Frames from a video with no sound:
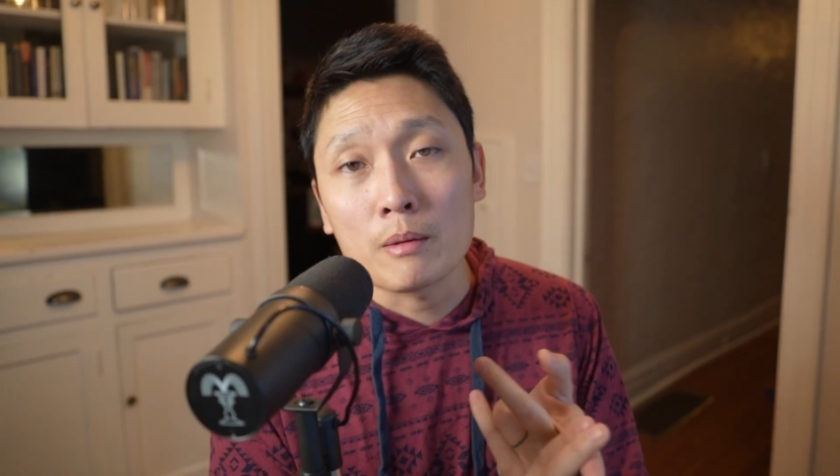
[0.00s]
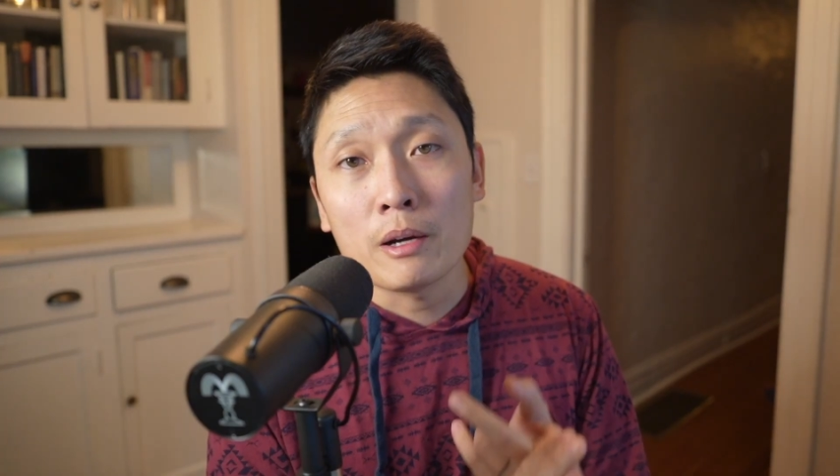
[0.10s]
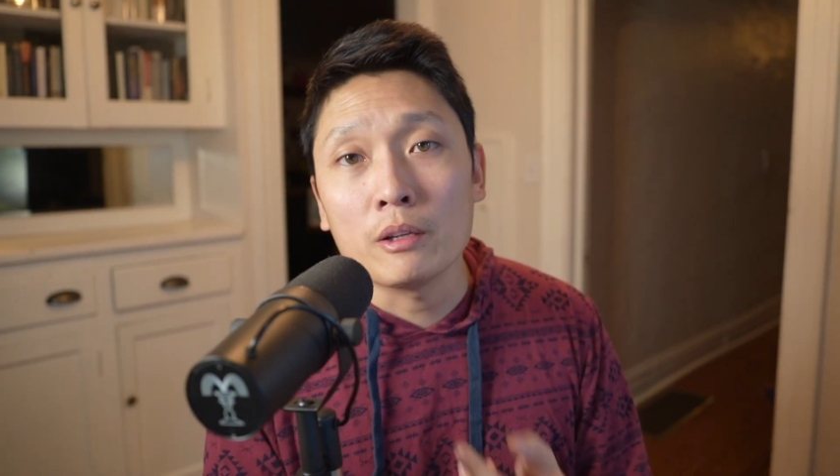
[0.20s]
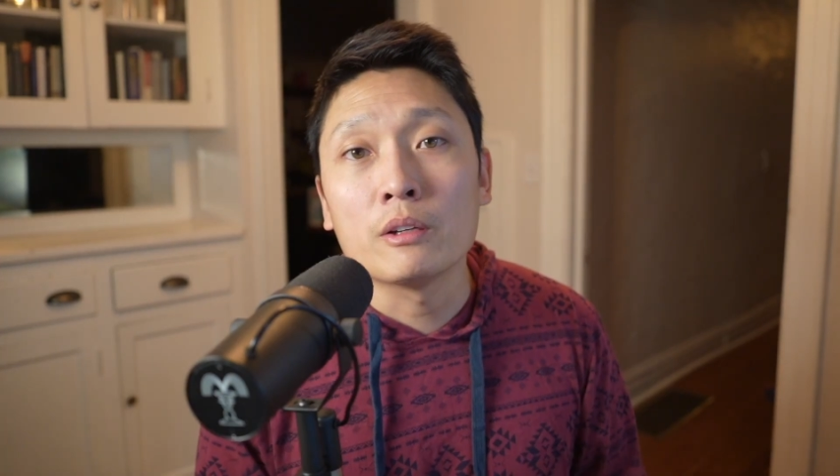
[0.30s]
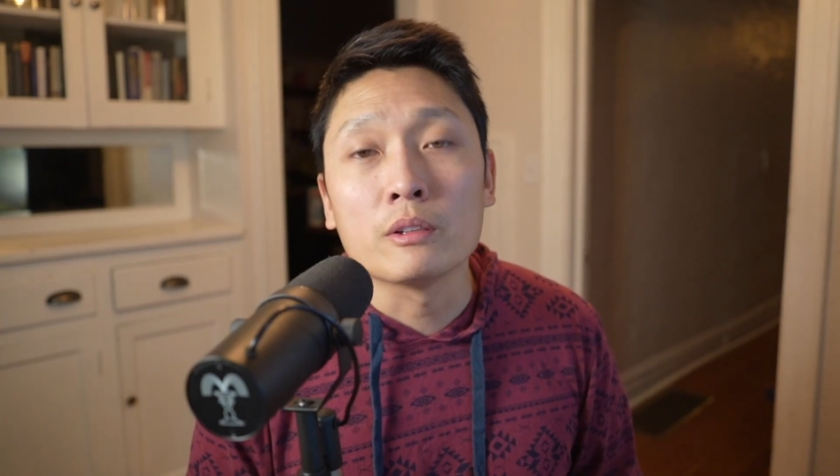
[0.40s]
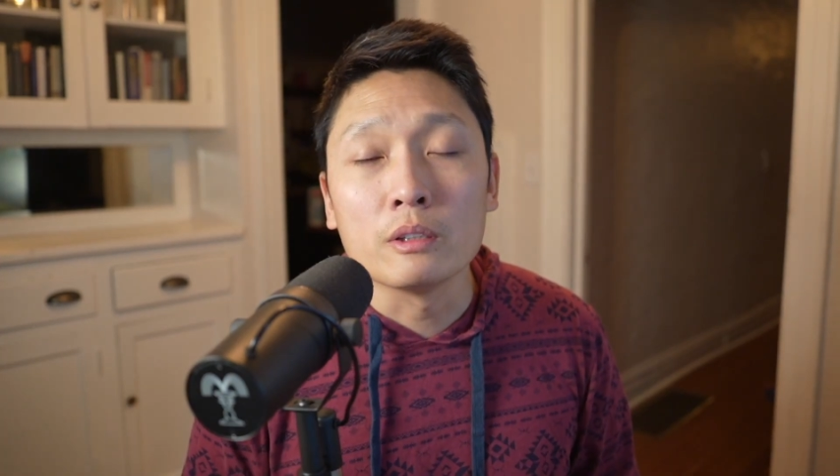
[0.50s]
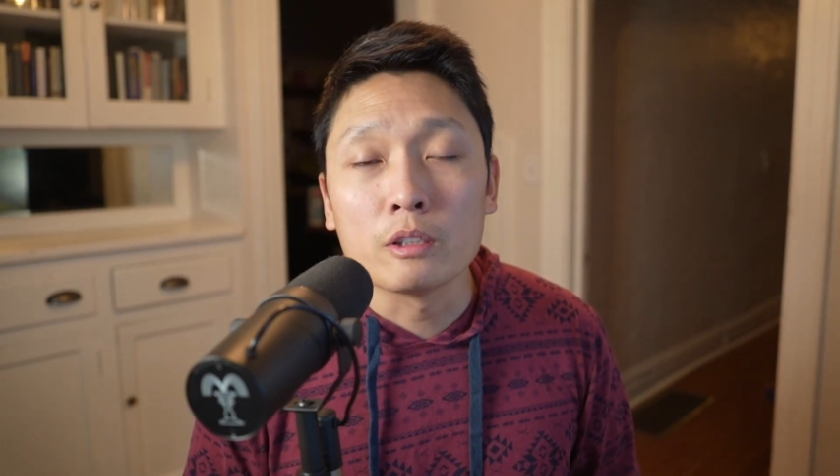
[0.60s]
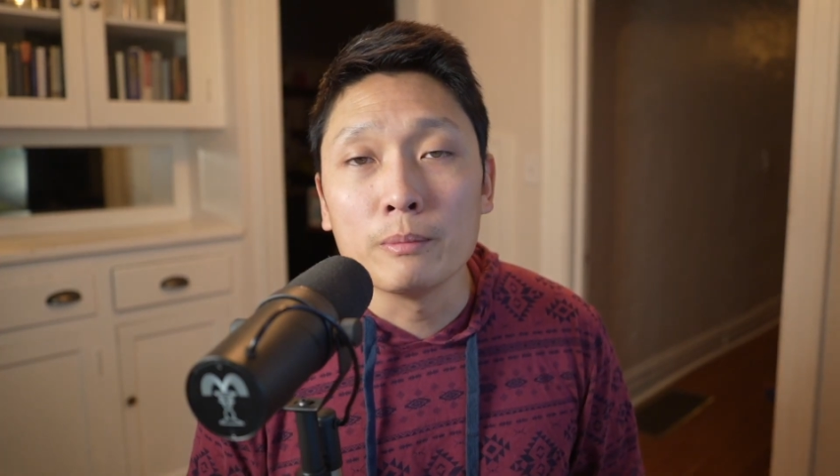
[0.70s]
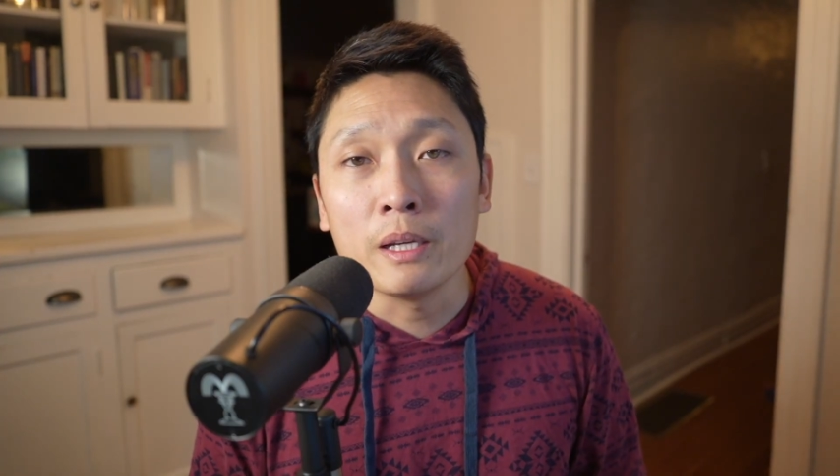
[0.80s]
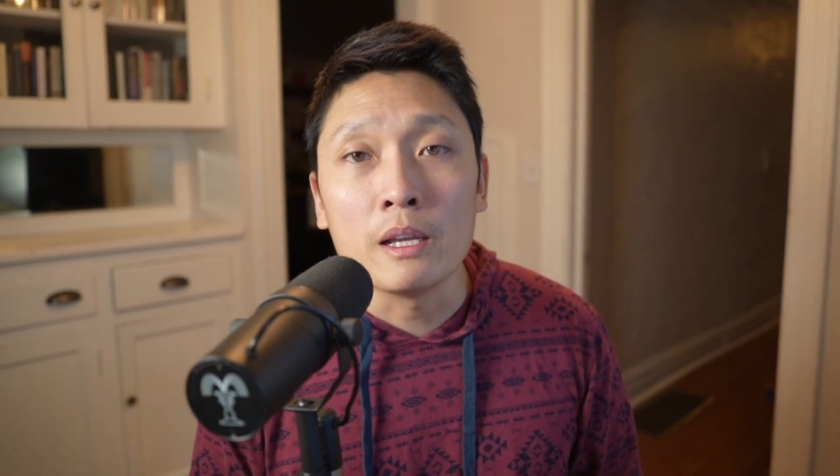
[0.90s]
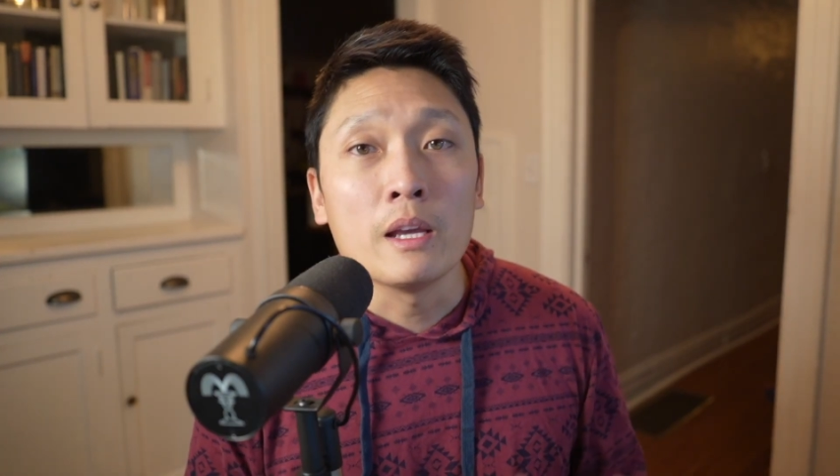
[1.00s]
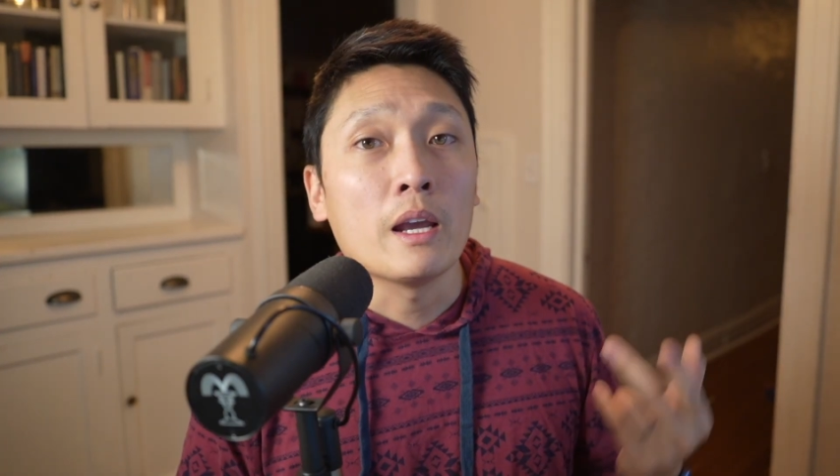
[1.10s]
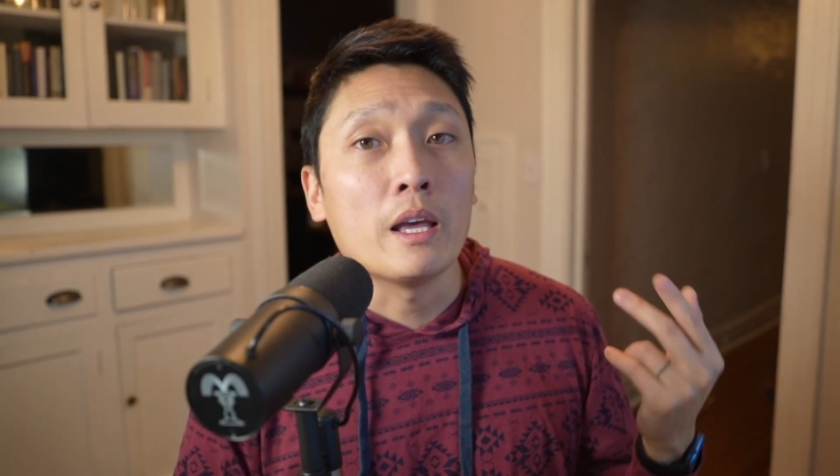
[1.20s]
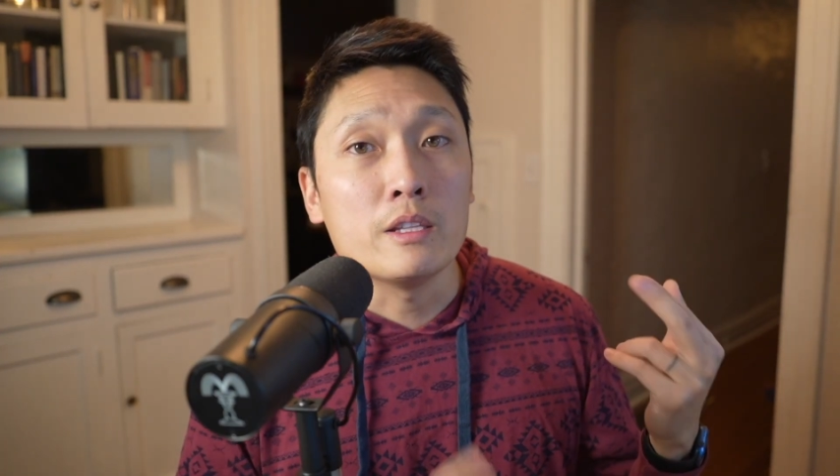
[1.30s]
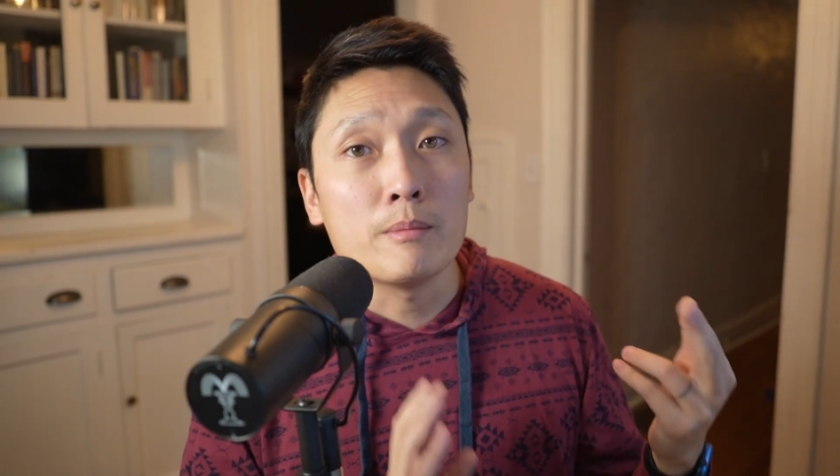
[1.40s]
about here in a little bit,
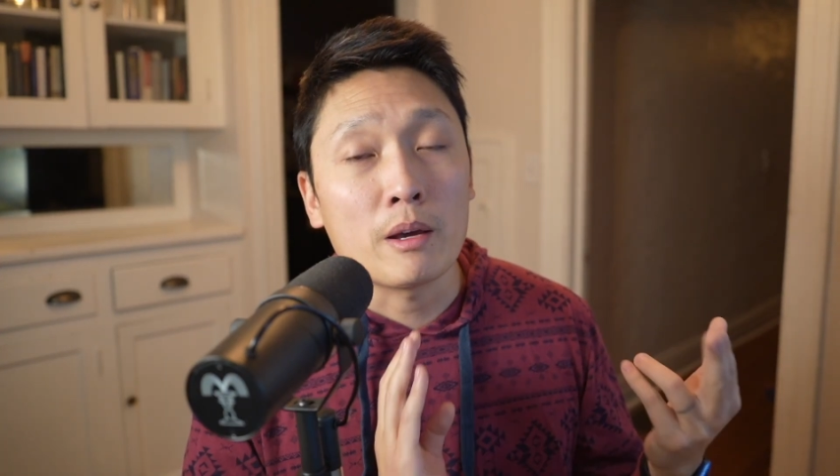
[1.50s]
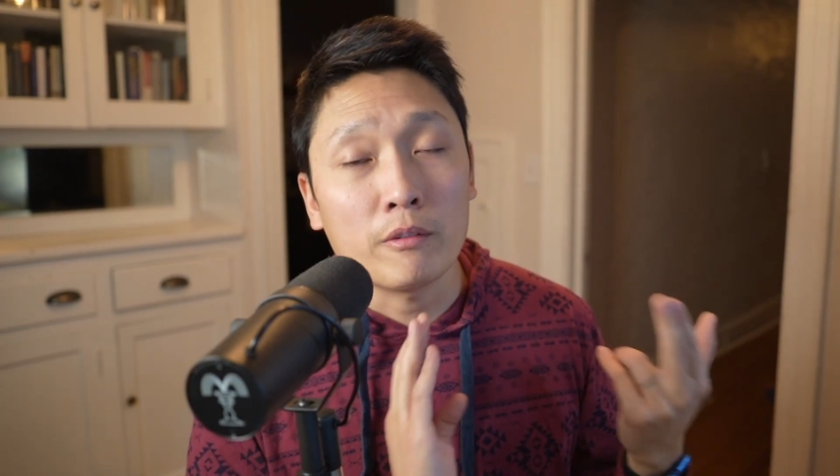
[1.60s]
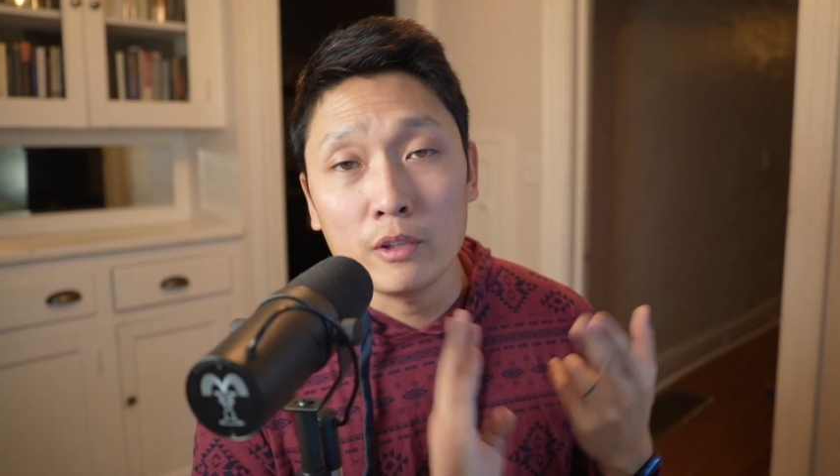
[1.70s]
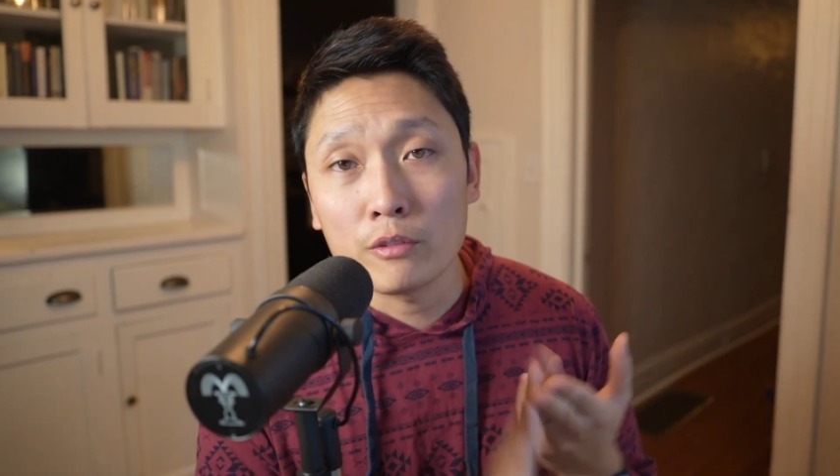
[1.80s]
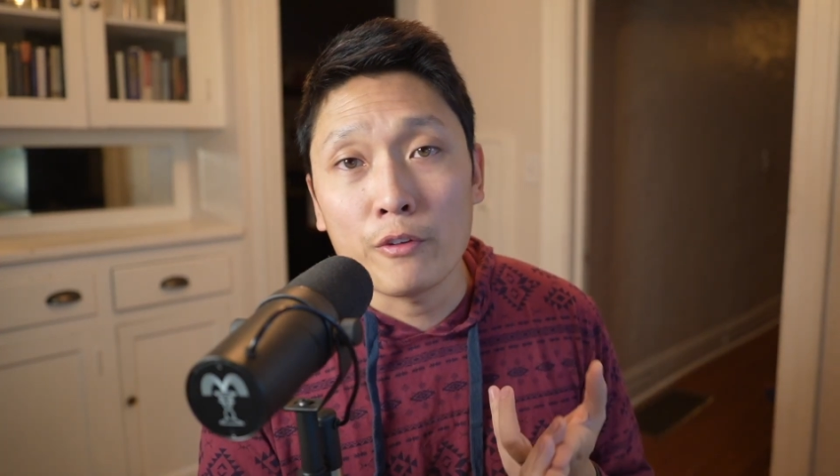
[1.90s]
and the amount of young